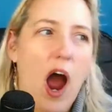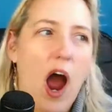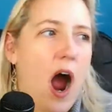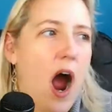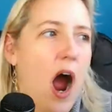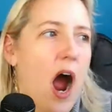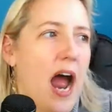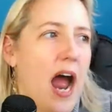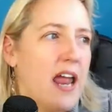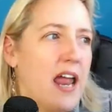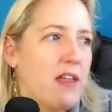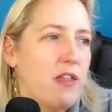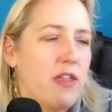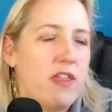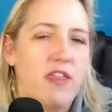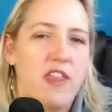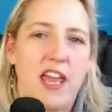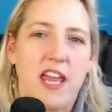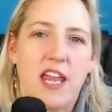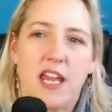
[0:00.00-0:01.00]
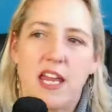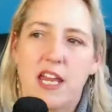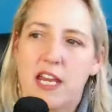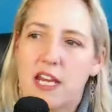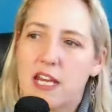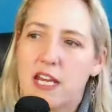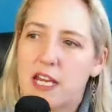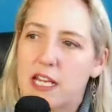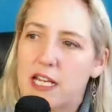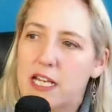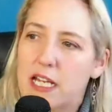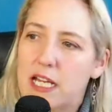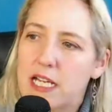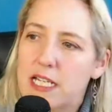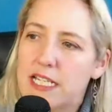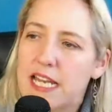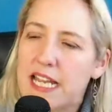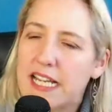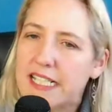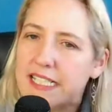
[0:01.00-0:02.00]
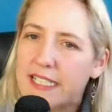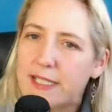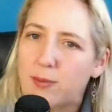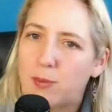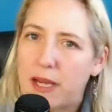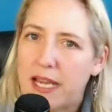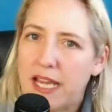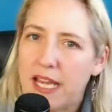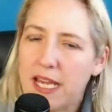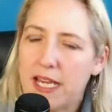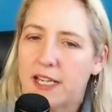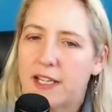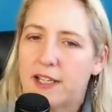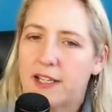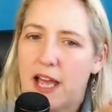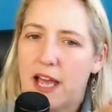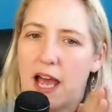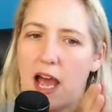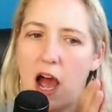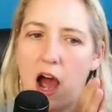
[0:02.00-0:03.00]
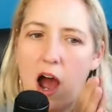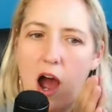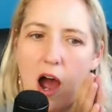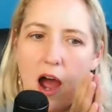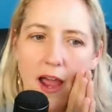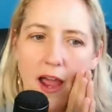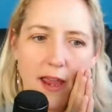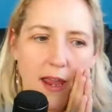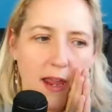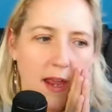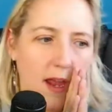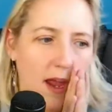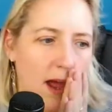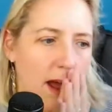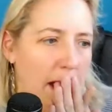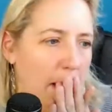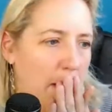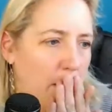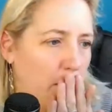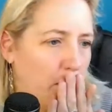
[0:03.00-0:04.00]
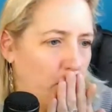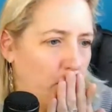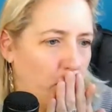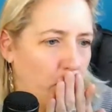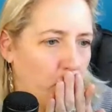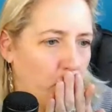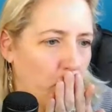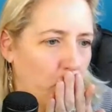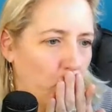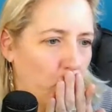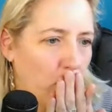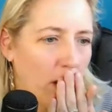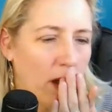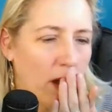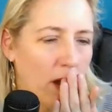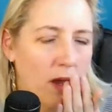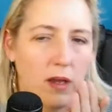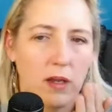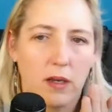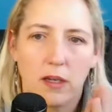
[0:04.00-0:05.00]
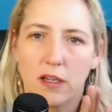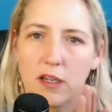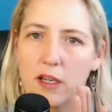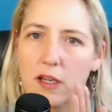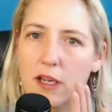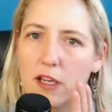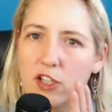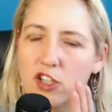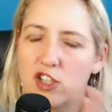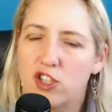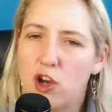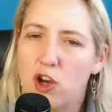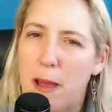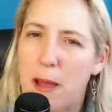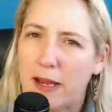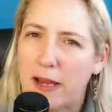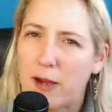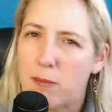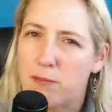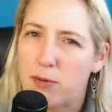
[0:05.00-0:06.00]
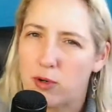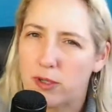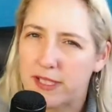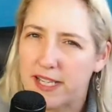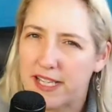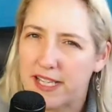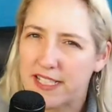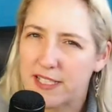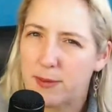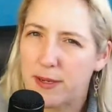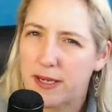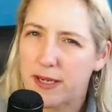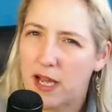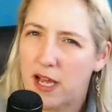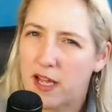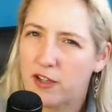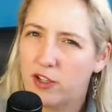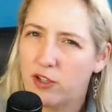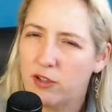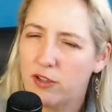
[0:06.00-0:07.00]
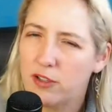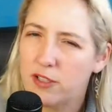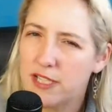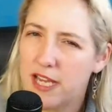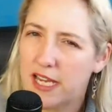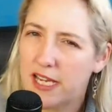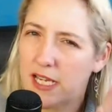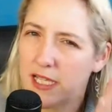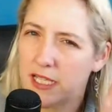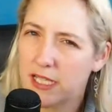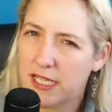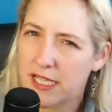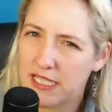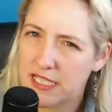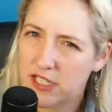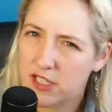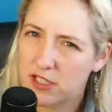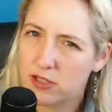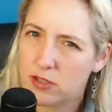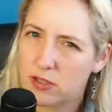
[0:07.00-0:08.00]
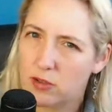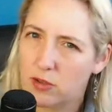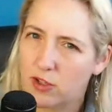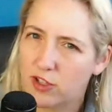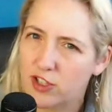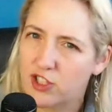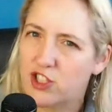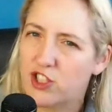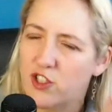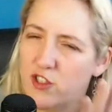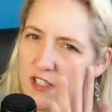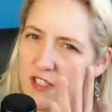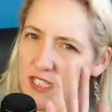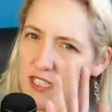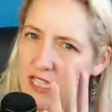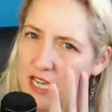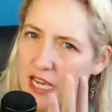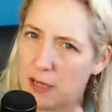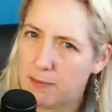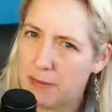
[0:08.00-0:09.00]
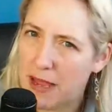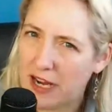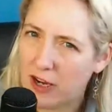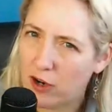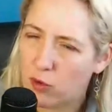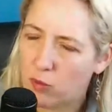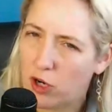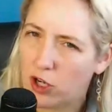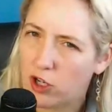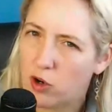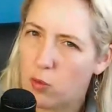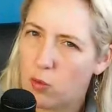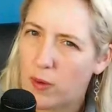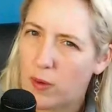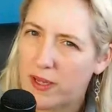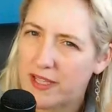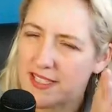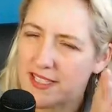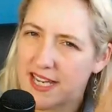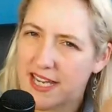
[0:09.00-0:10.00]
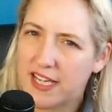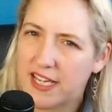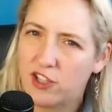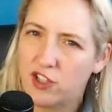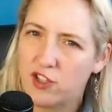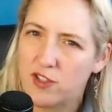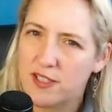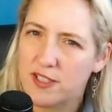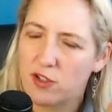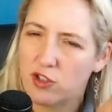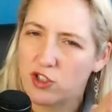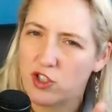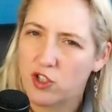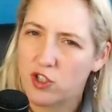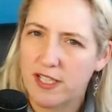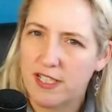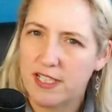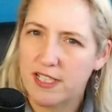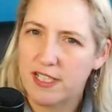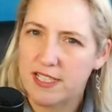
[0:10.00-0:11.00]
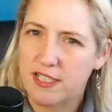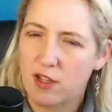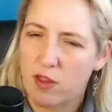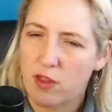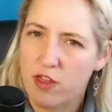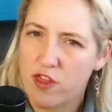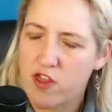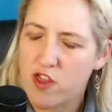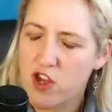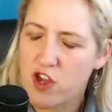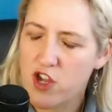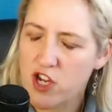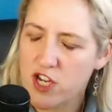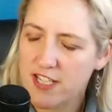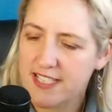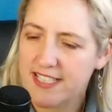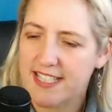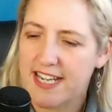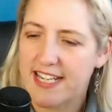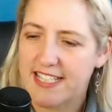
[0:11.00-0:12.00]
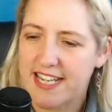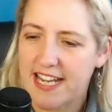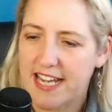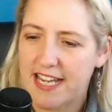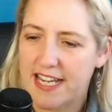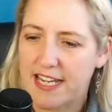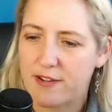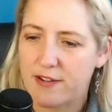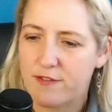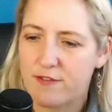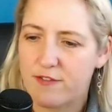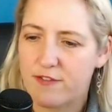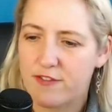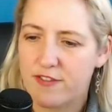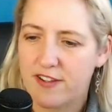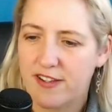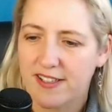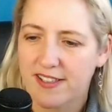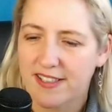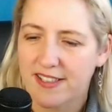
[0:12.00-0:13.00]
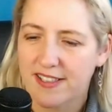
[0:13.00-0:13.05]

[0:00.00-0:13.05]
I think next week, because you're back on board next week, aren't you? You're taking the kids to school on Tuesday, back at work on Wednesday. Can you still join us on Thursday, Dave?